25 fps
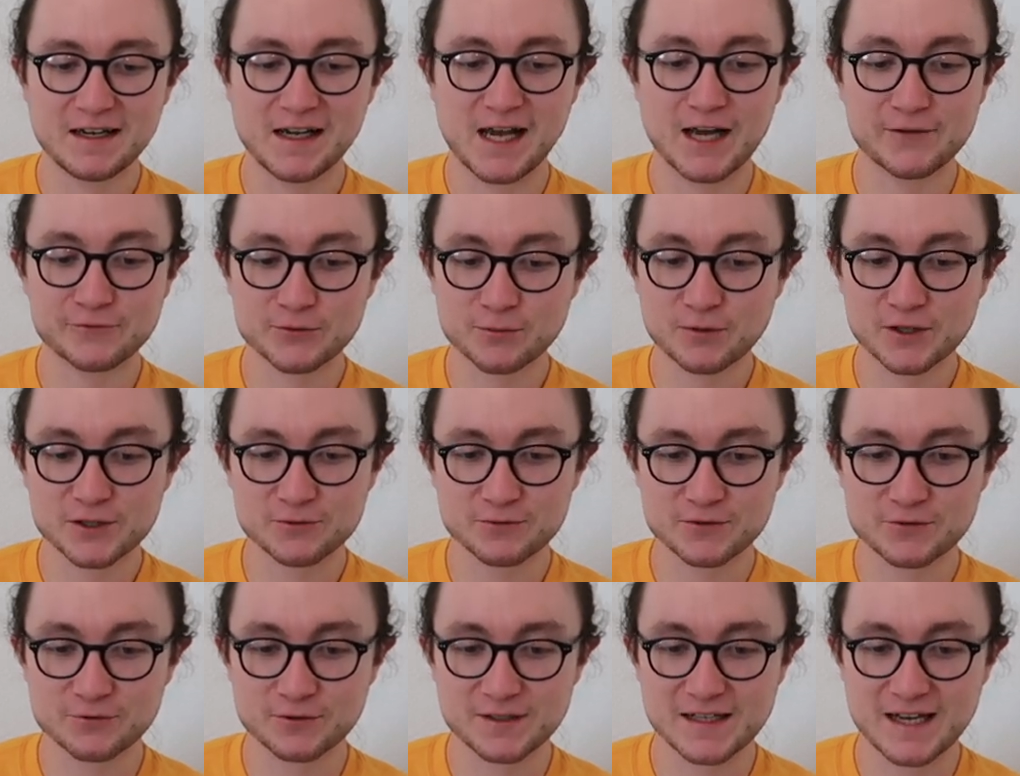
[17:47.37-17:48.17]
Everybody
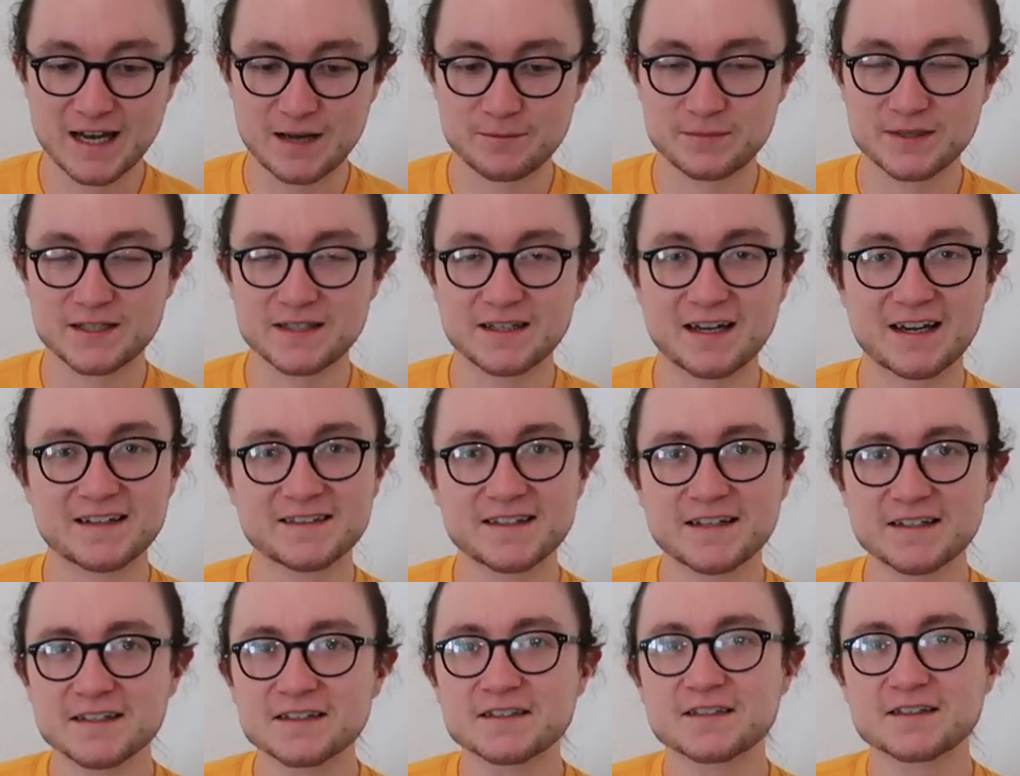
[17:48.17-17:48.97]
was really happy,
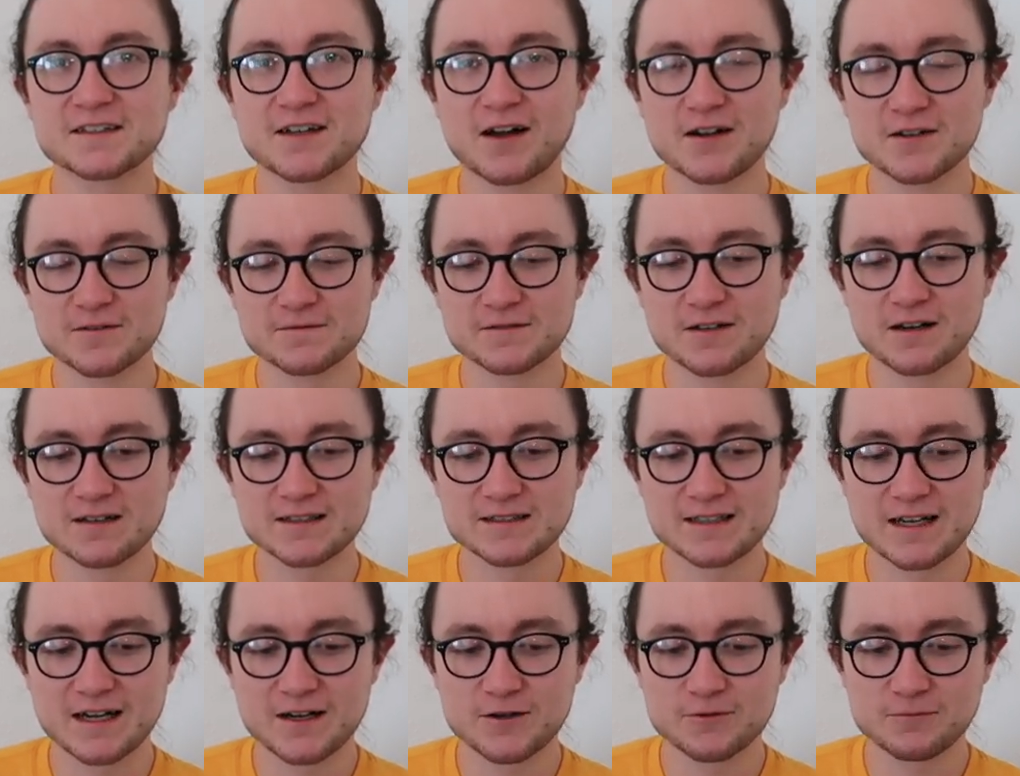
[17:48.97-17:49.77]
and then it kind of
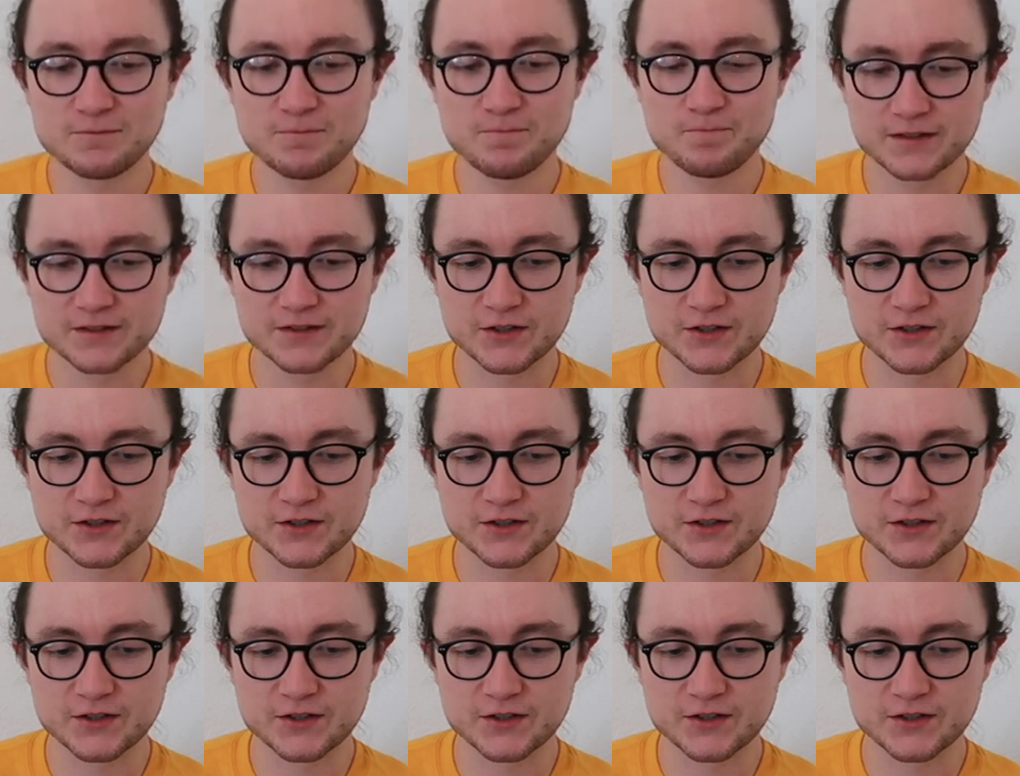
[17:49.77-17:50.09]
died down.